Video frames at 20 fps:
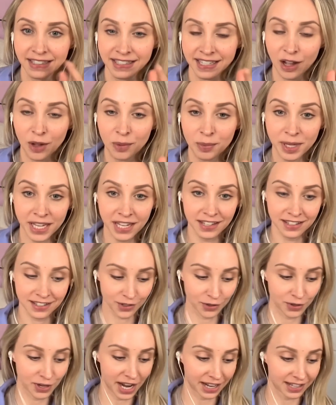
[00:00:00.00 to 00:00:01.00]
Tell me.
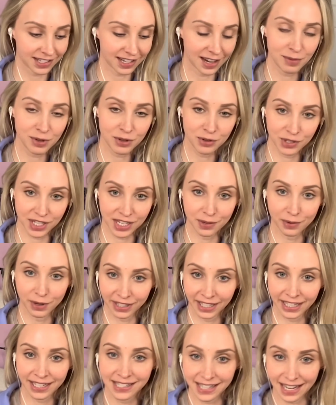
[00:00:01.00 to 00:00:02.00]
So next time you see what,
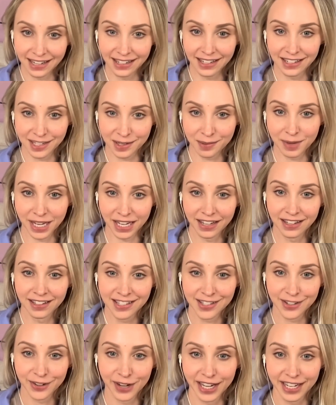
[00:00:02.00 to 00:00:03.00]
like send it to me
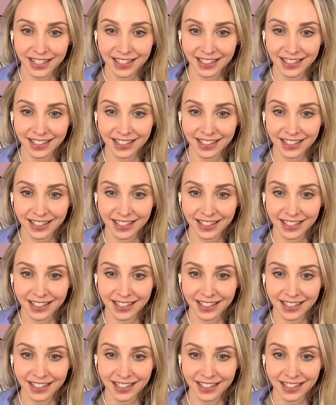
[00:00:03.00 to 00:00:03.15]
so I can.